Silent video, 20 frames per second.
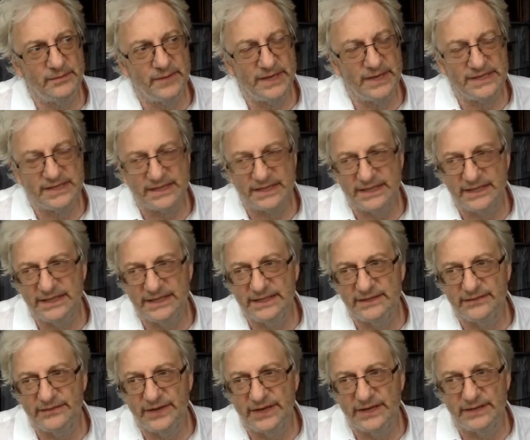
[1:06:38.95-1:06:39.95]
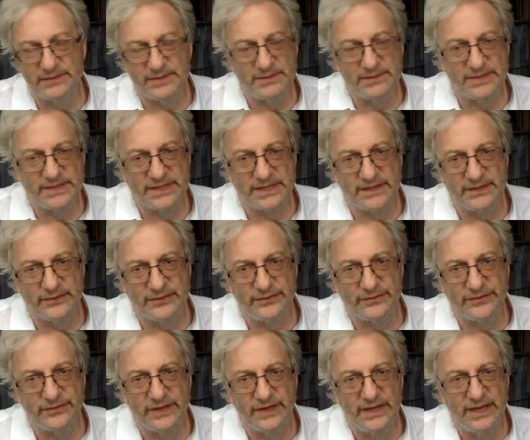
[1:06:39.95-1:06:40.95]
basically developed
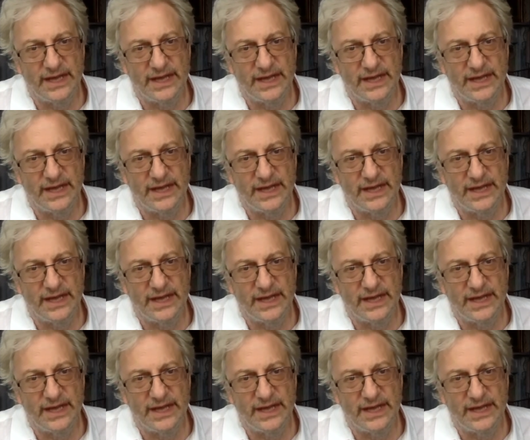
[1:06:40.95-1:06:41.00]
himself